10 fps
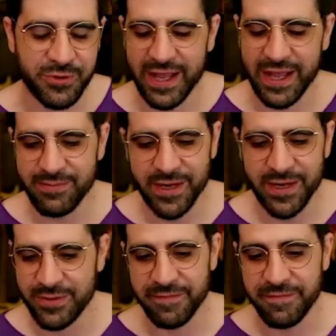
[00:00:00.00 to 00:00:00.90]
or anybody who
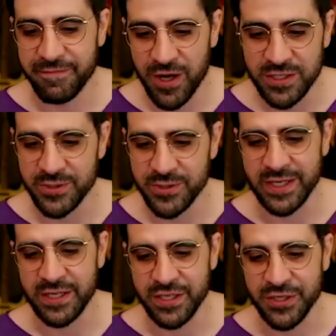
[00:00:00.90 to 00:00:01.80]
had been
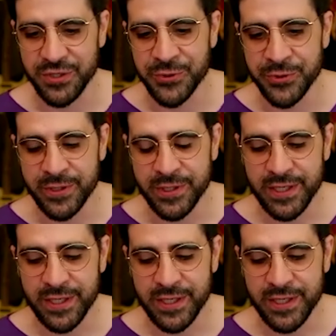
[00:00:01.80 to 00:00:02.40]
following Q,